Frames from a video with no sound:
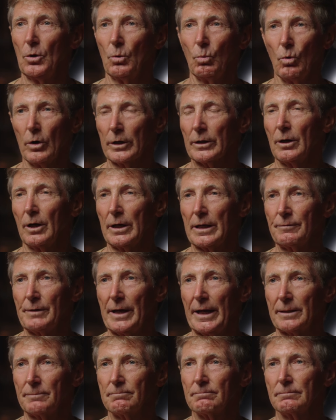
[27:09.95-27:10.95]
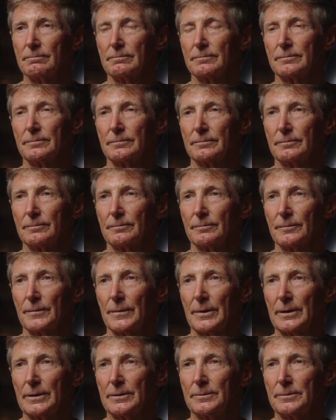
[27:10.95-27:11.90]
what I ever had. Yeah.